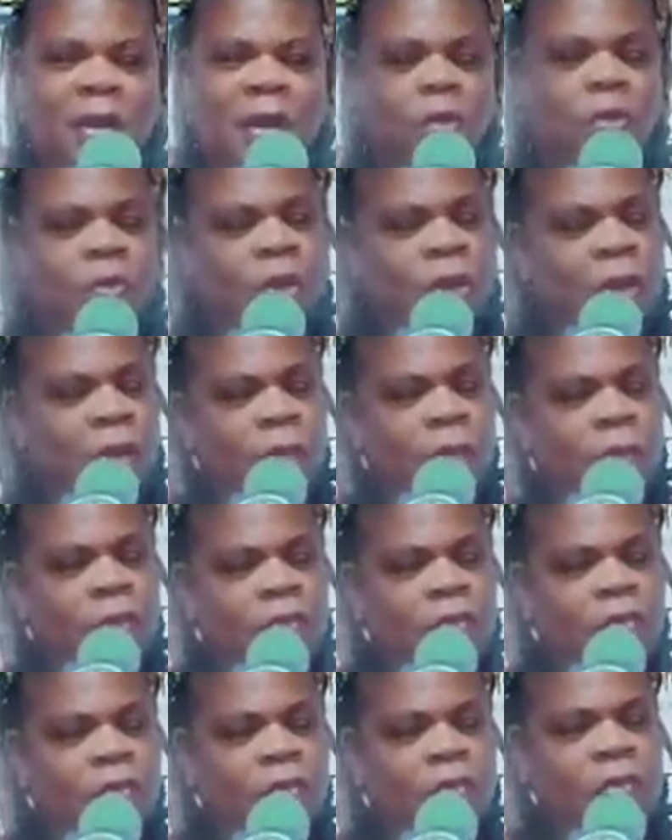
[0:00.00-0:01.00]
And when I
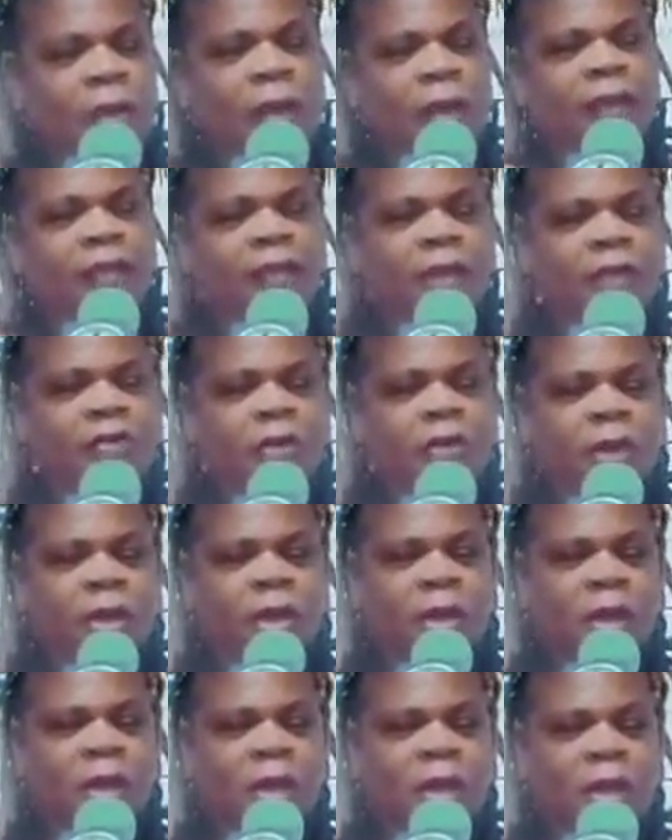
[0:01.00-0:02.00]
would do that
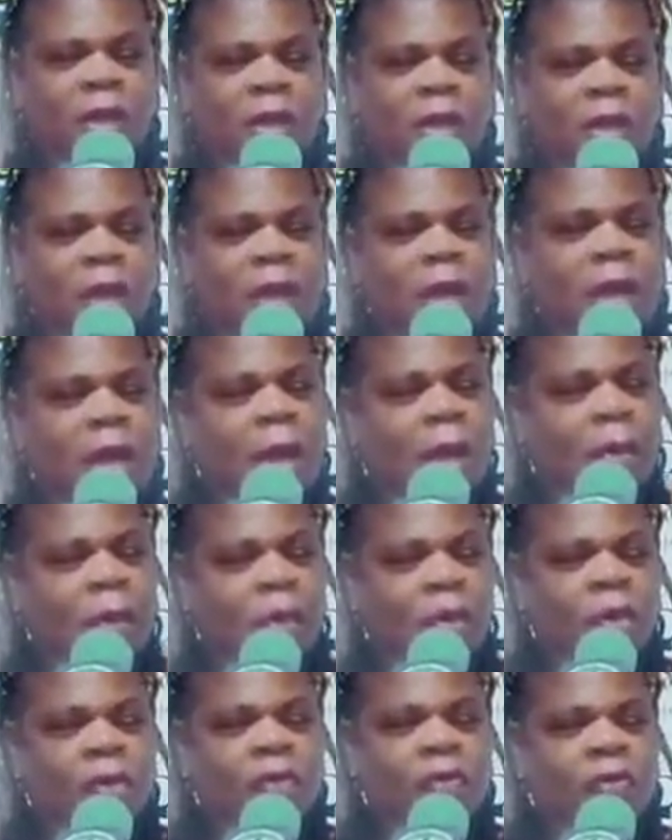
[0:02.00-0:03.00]
visioning, I
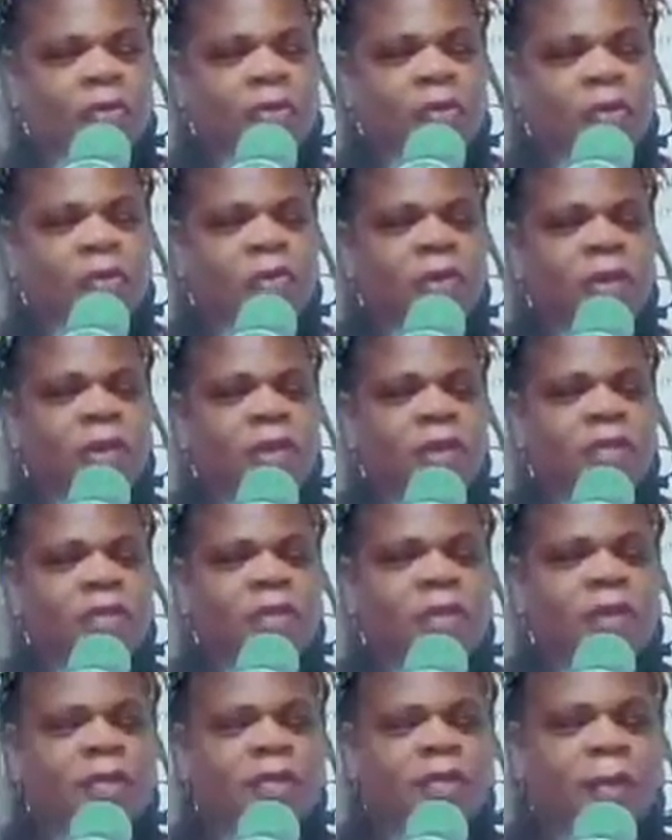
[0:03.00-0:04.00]
would also see and
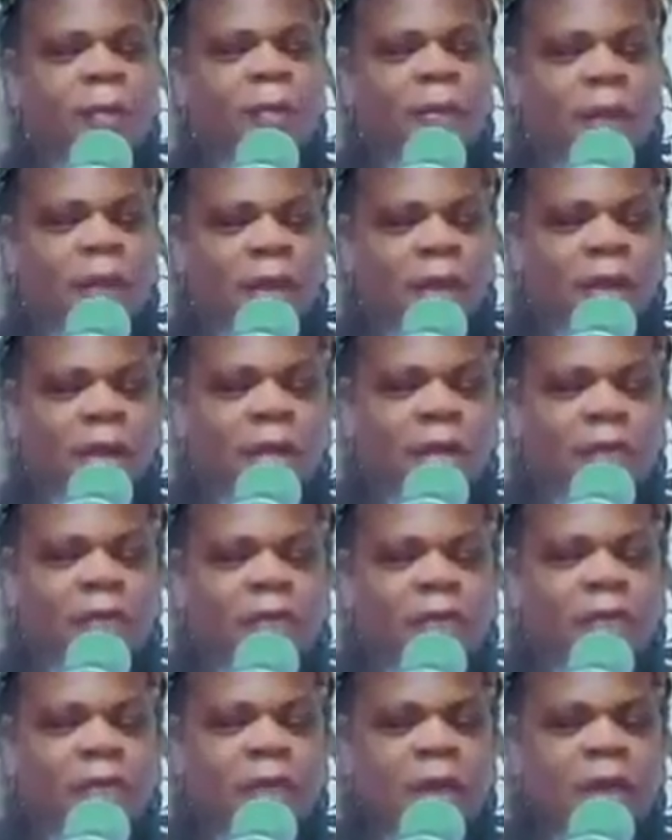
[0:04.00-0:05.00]
sense something
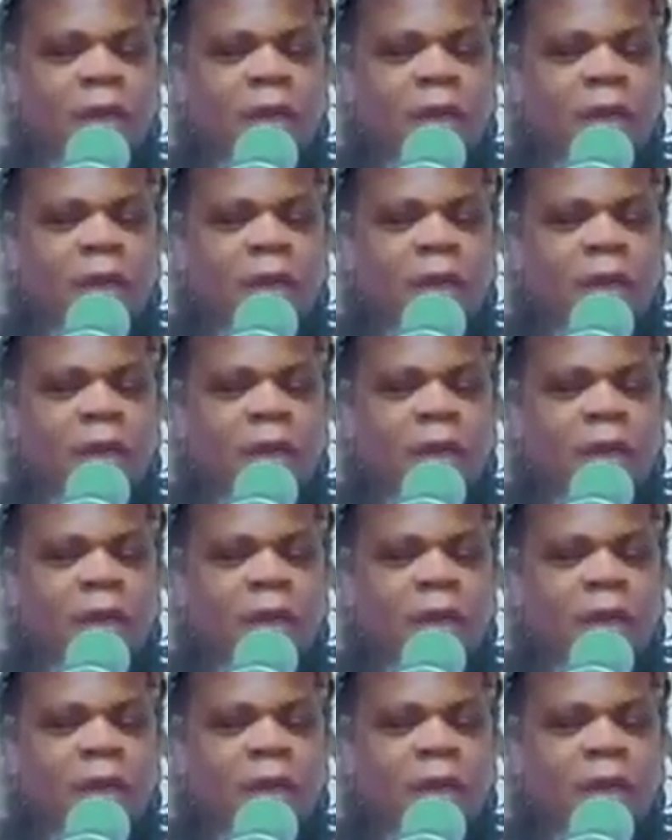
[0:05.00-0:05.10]
else.